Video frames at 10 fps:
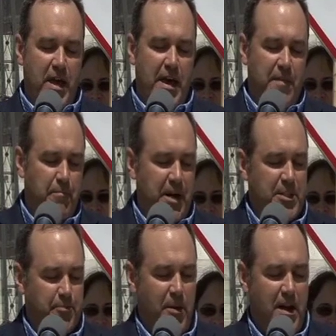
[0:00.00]
we had the
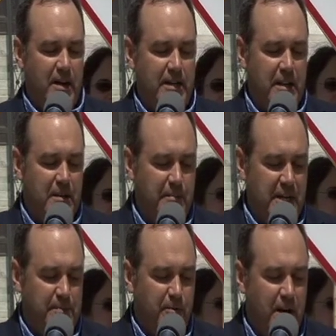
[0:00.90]
best product at the
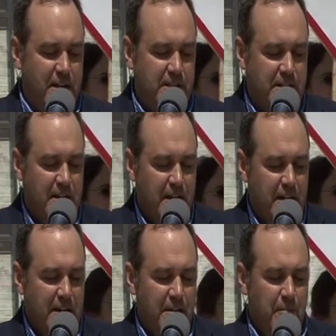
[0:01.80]
best price,
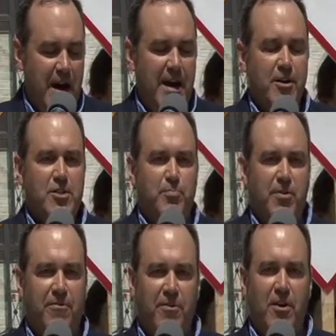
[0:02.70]
the buyers
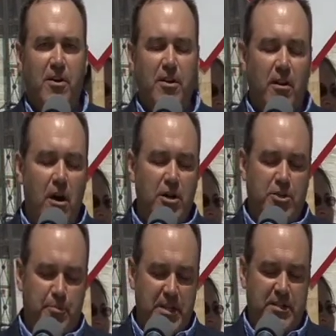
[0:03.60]
preferred
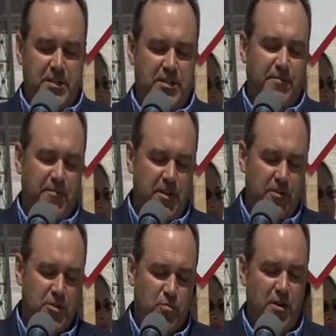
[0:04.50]
large business
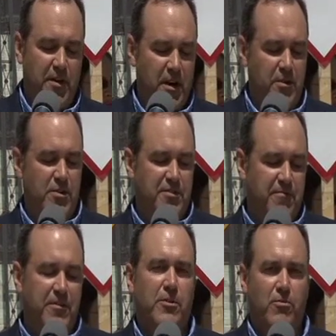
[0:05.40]
vendors with hundreds
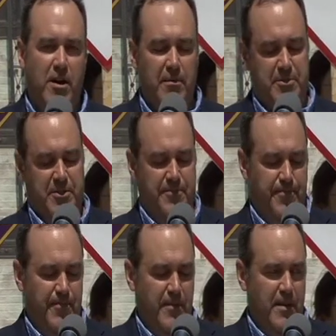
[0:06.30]
of field reps.
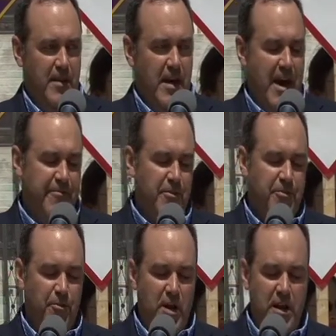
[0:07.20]
After
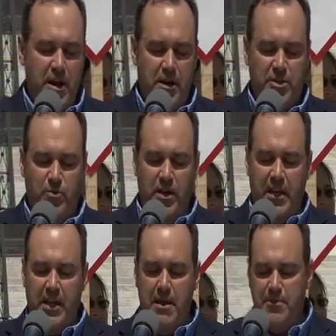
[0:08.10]
three years, when
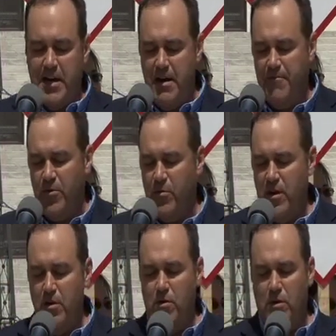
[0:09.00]
it came time for
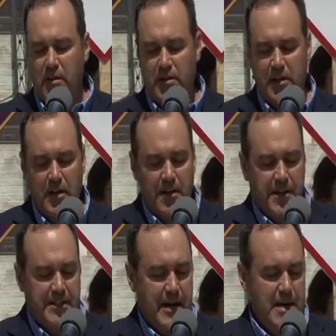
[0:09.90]
renewal,
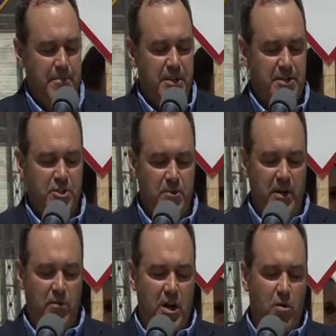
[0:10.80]
the
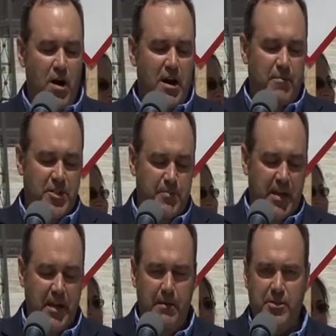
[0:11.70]
time-consuming requirements
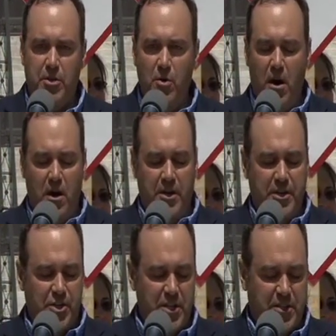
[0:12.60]
became too hard
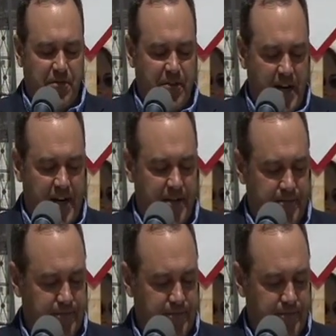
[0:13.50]
to justify.